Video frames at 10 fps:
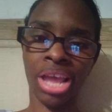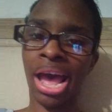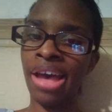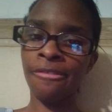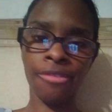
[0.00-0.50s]

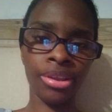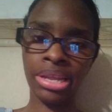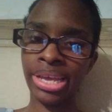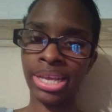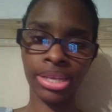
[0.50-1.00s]
I feel
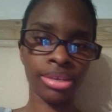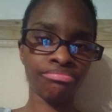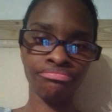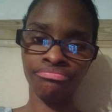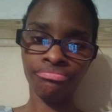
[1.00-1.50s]
like,
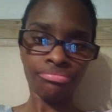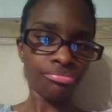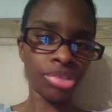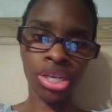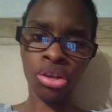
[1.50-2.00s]

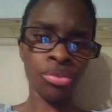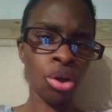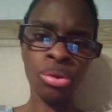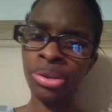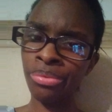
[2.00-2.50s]
the
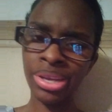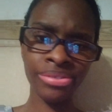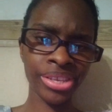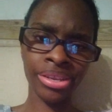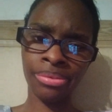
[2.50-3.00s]
only
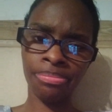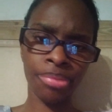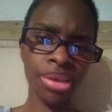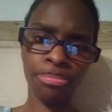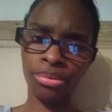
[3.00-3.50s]
reason
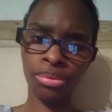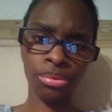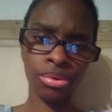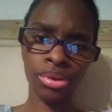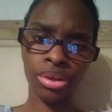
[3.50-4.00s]
people